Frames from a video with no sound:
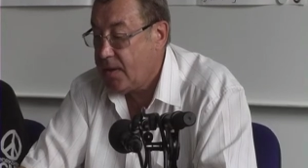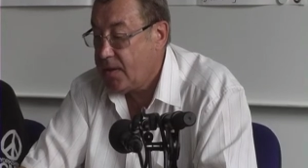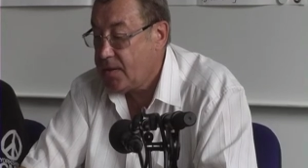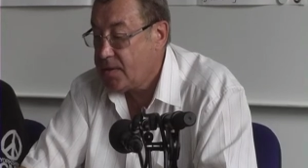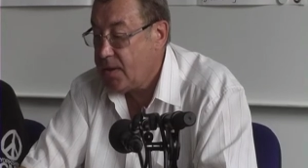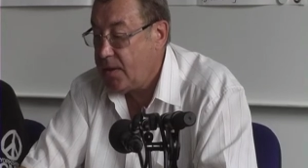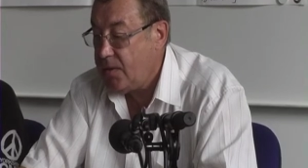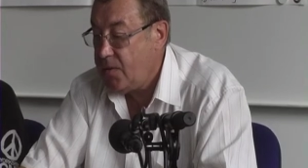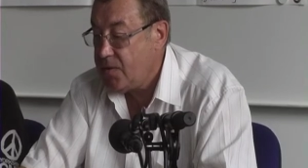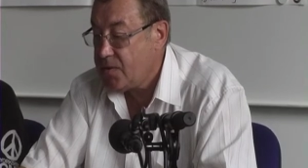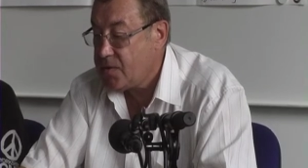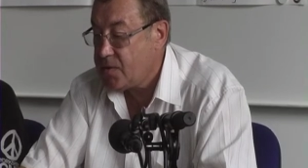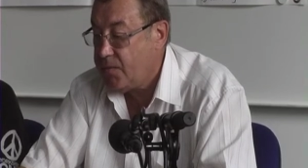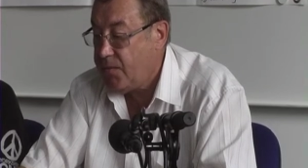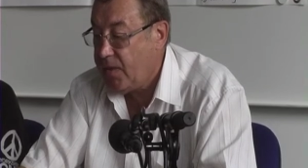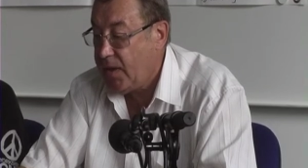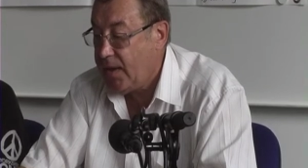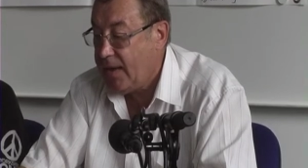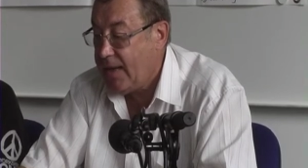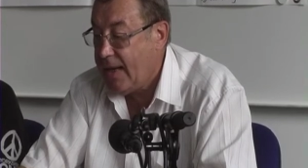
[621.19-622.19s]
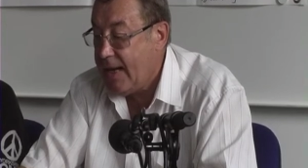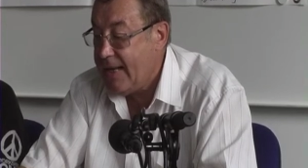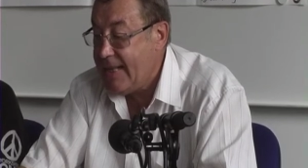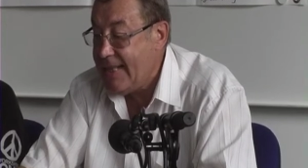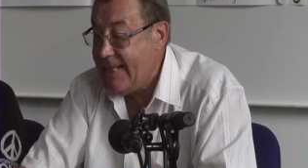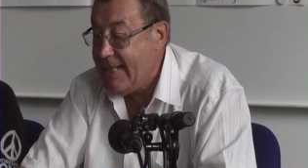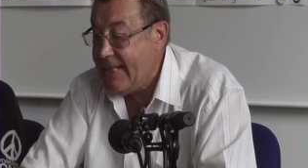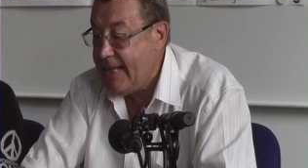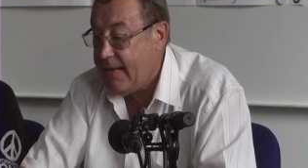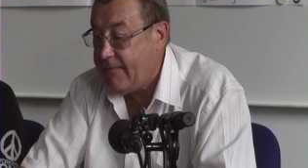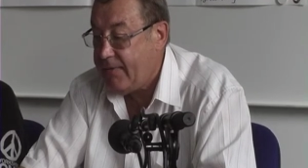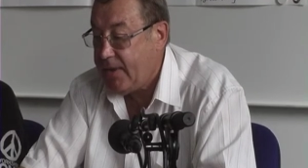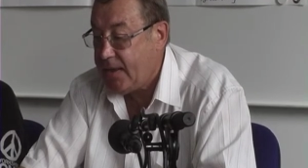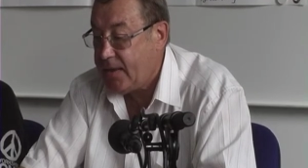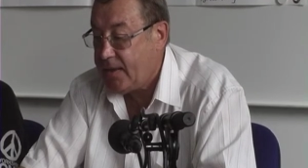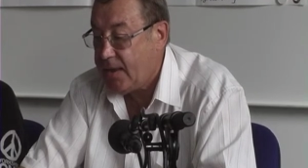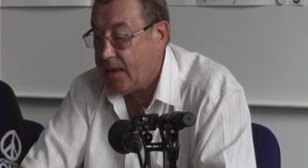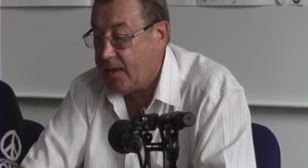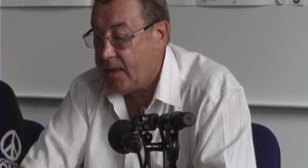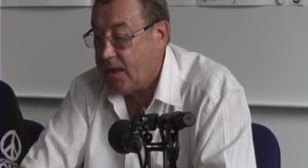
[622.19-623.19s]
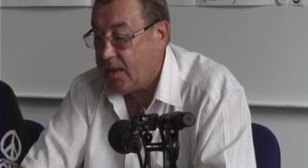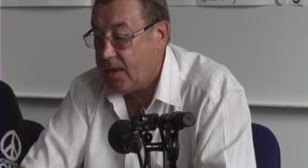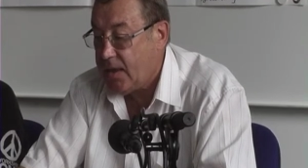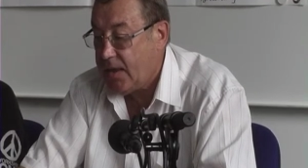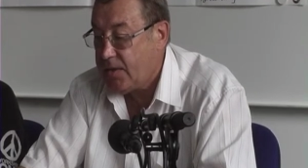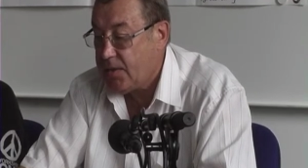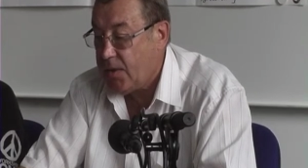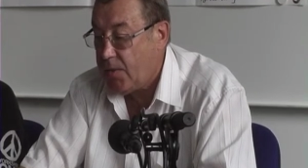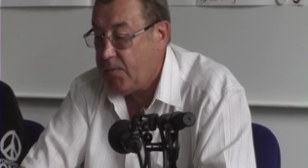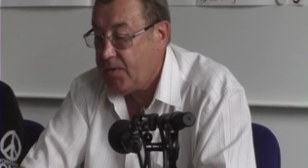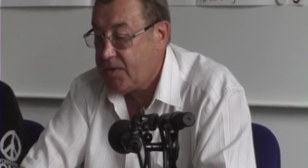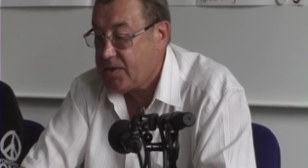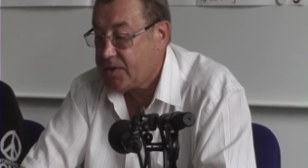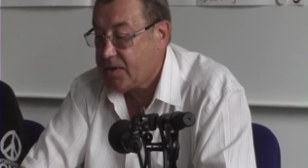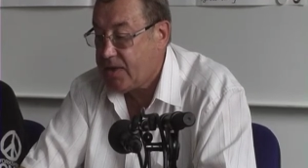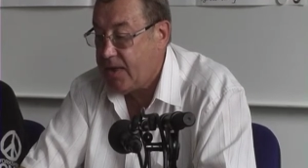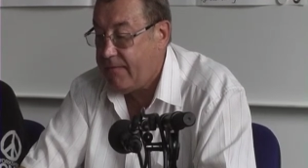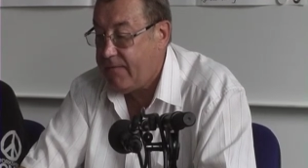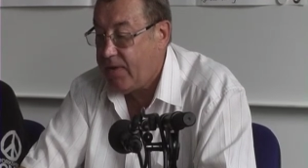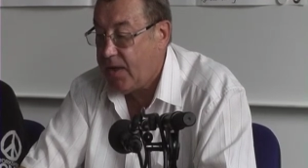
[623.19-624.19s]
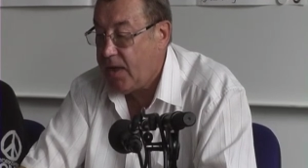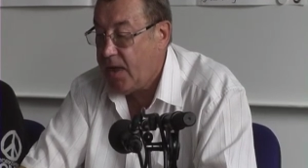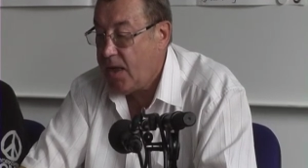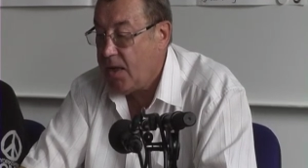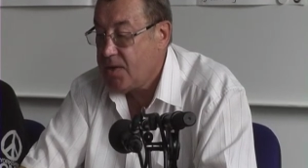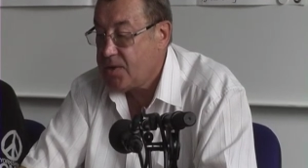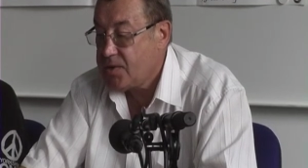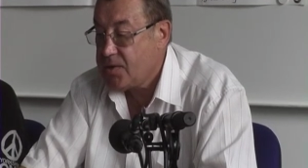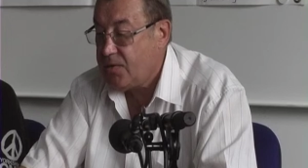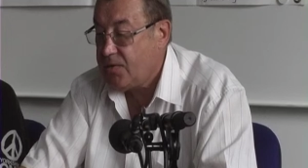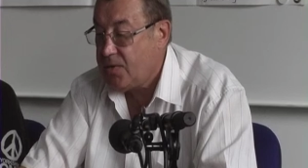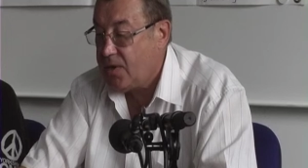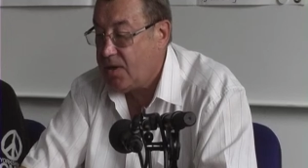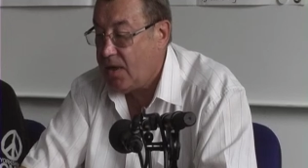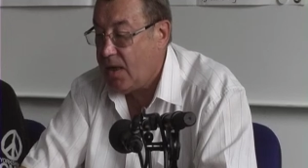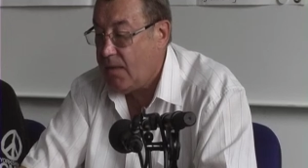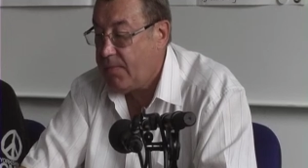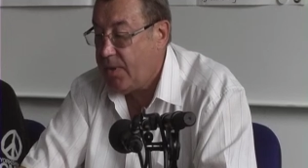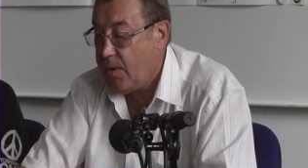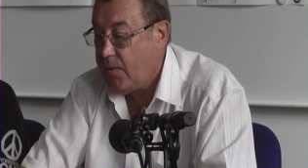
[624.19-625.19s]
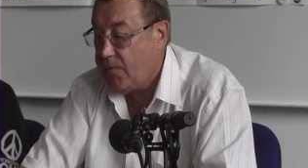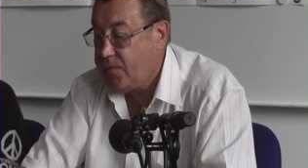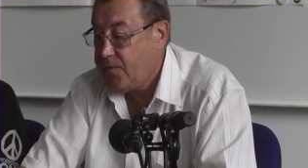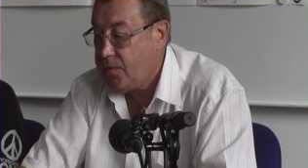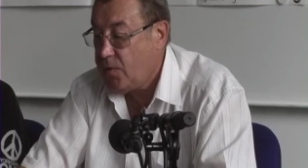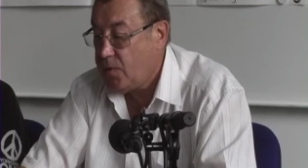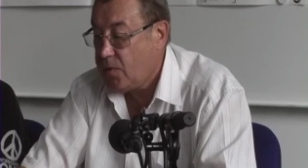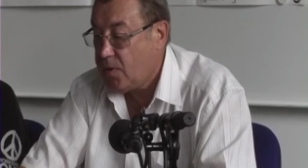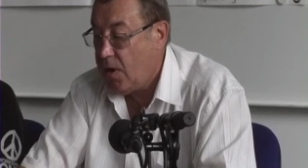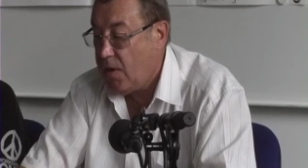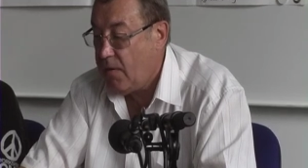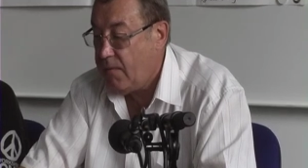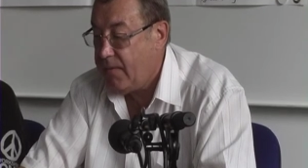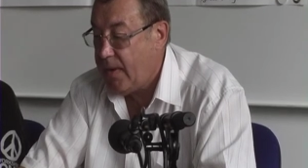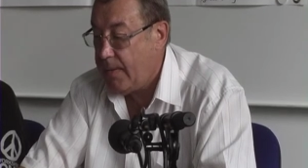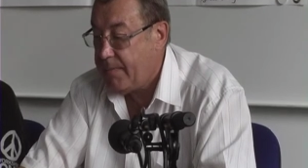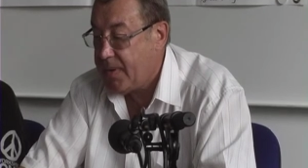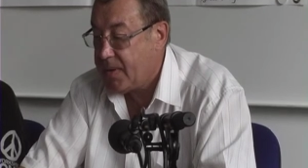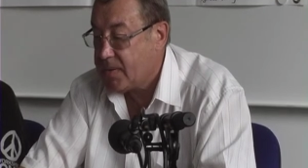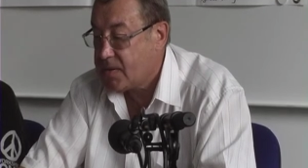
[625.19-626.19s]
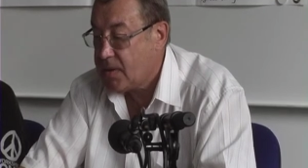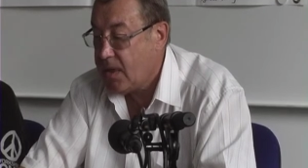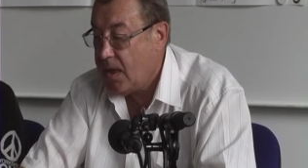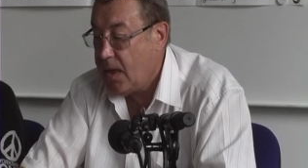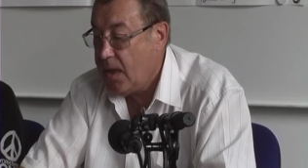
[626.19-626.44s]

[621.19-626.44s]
The US will never attack a country which has a certain number of nuclear weapons.